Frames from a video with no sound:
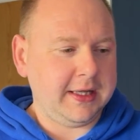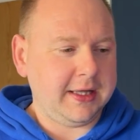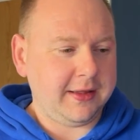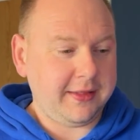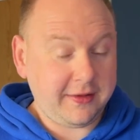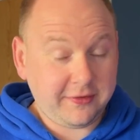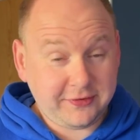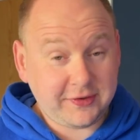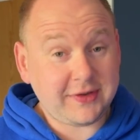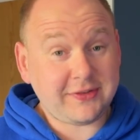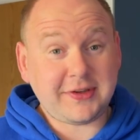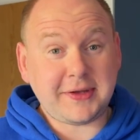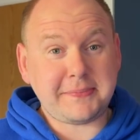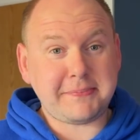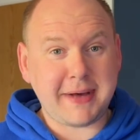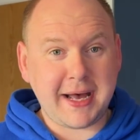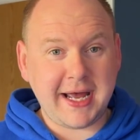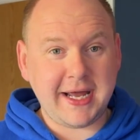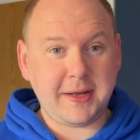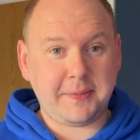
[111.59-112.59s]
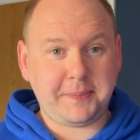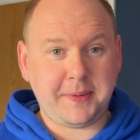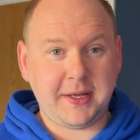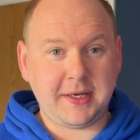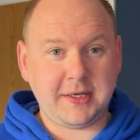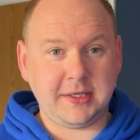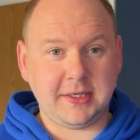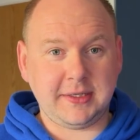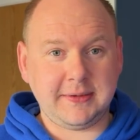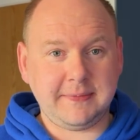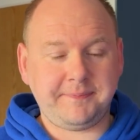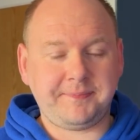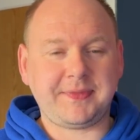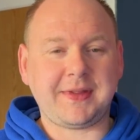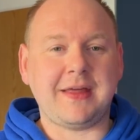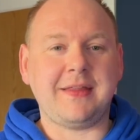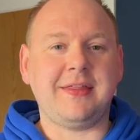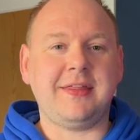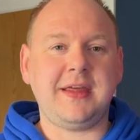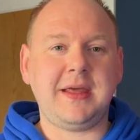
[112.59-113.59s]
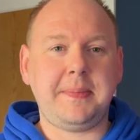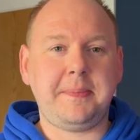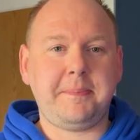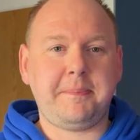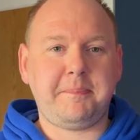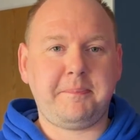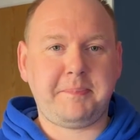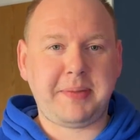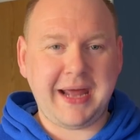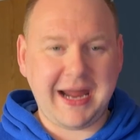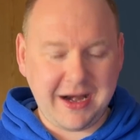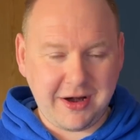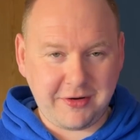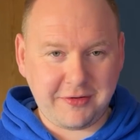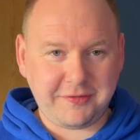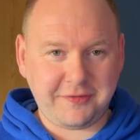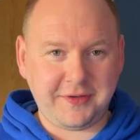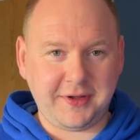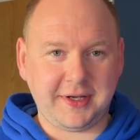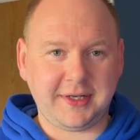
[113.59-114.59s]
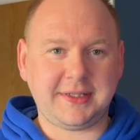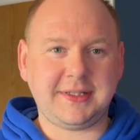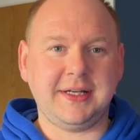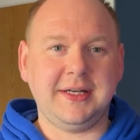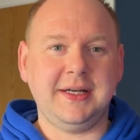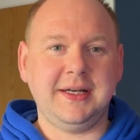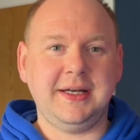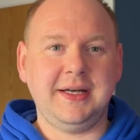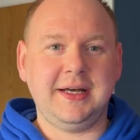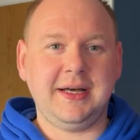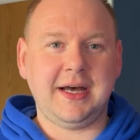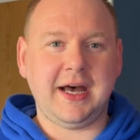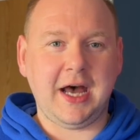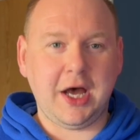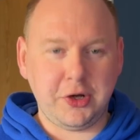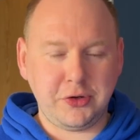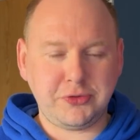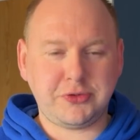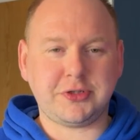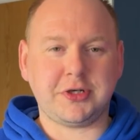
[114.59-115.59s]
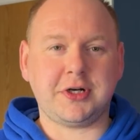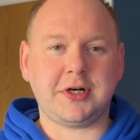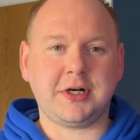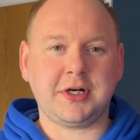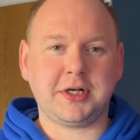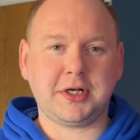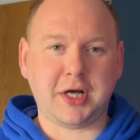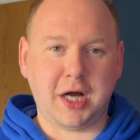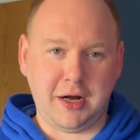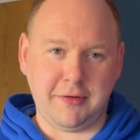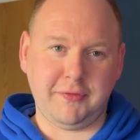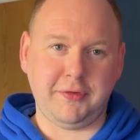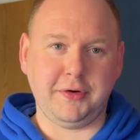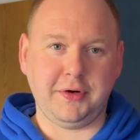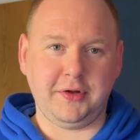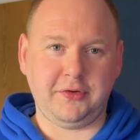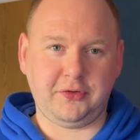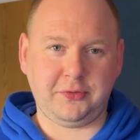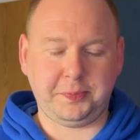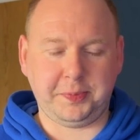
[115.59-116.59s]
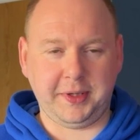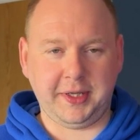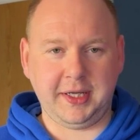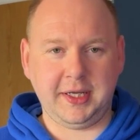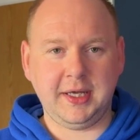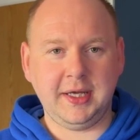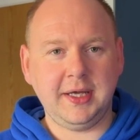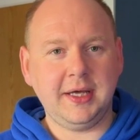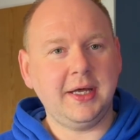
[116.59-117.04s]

This is, in my opinion, the perfect outer cover display.